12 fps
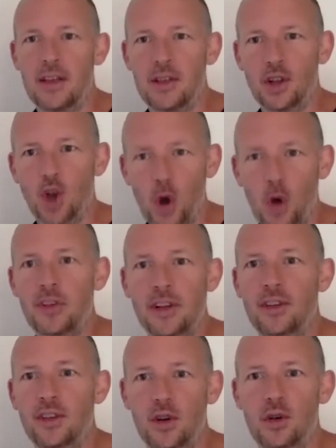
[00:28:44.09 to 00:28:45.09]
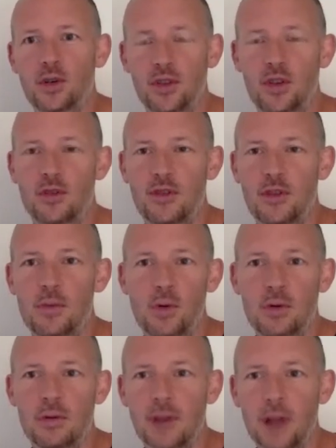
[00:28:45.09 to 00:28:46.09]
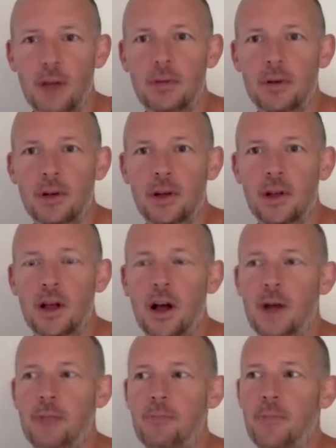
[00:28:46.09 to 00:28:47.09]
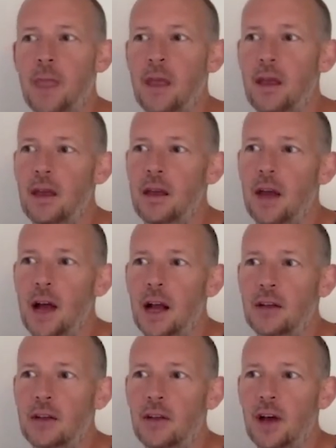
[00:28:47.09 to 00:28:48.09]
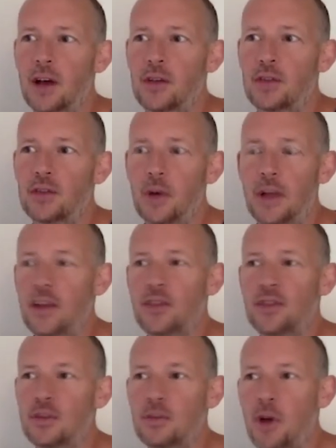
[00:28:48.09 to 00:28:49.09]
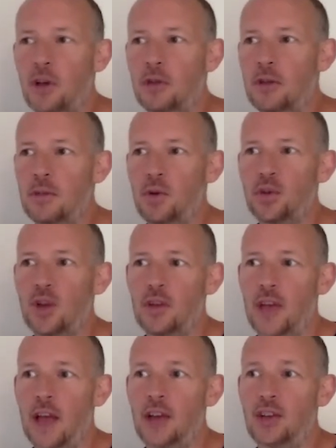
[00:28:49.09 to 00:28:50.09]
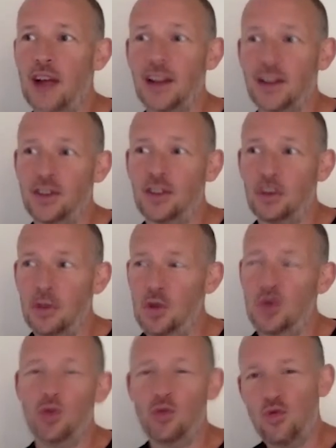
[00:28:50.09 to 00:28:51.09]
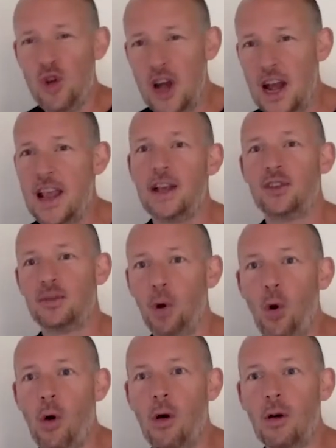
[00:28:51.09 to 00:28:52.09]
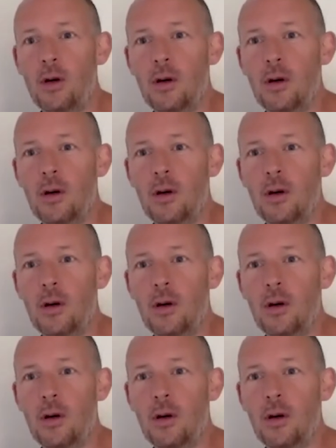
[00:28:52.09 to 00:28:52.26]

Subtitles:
The loyalty to your football club, so it doesn't surprise me that push notification actually is something you could really explore,